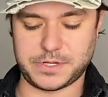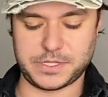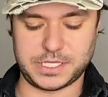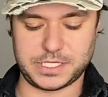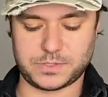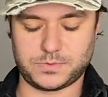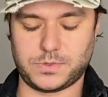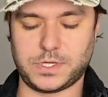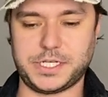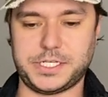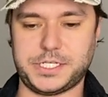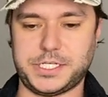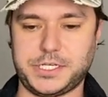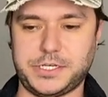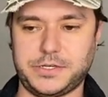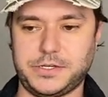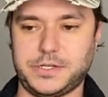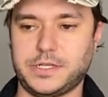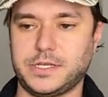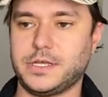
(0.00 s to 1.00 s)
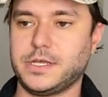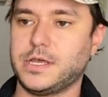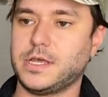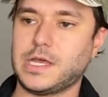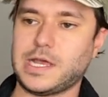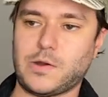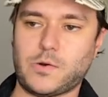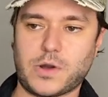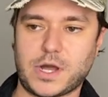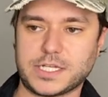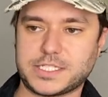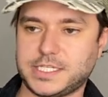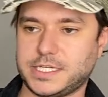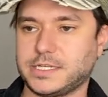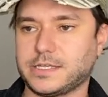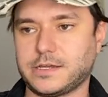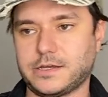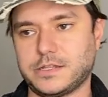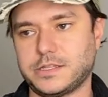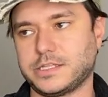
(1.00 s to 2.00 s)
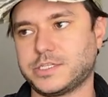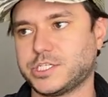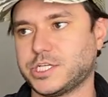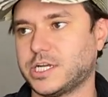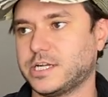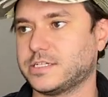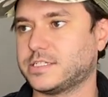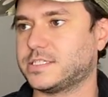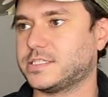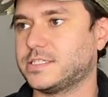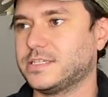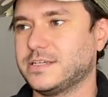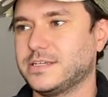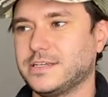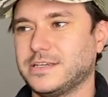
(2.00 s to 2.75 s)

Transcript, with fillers: This one dude, I walked in, go to the shirts,